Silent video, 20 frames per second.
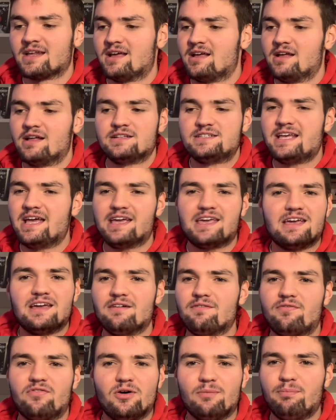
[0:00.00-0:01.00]
taking a
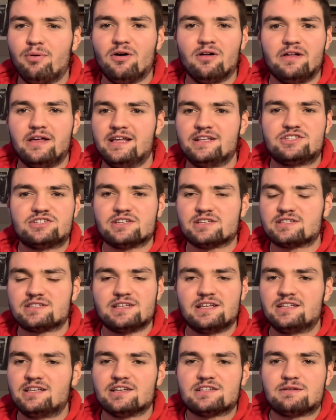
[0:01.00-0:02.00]
football, it
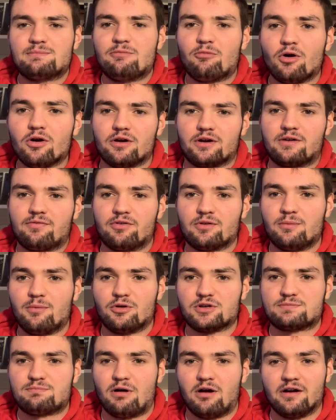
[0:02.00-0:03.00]
doesn't work for the
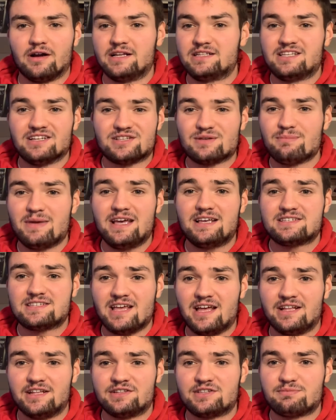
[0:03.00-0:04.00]
most part. It doesn't make
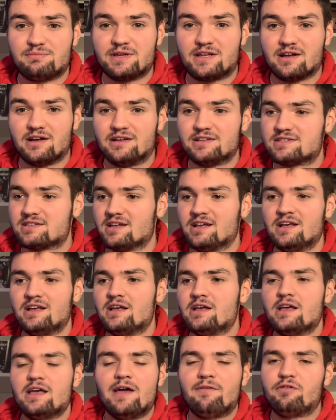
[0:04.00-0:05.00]
sense because
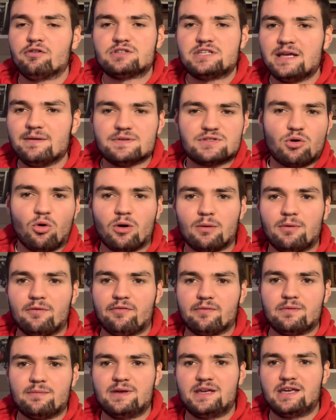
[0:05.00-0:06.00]
if your team is horrible from
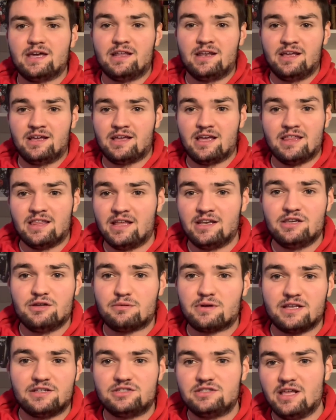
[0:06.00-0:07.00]
the beginning and then
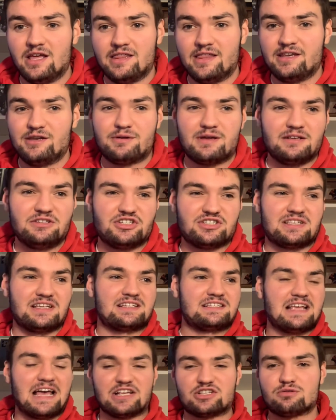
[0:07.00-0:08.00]
you can just
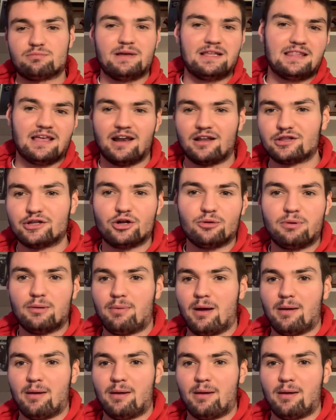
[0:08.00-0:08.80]
exacerbate that a little bit by